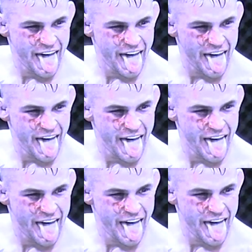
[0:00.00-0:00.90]

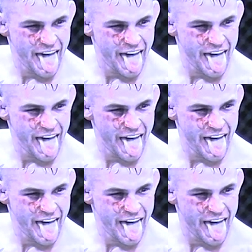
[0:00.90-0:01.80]

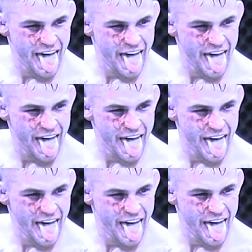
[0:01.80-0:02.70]

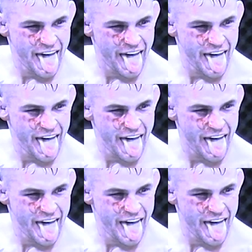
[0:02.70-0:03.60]

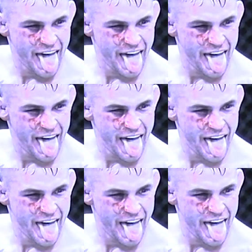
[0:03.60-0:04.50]

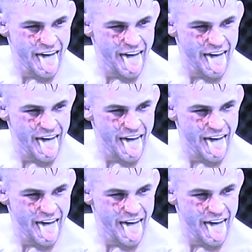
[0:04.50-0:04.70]
No words are spoken by the person on screen.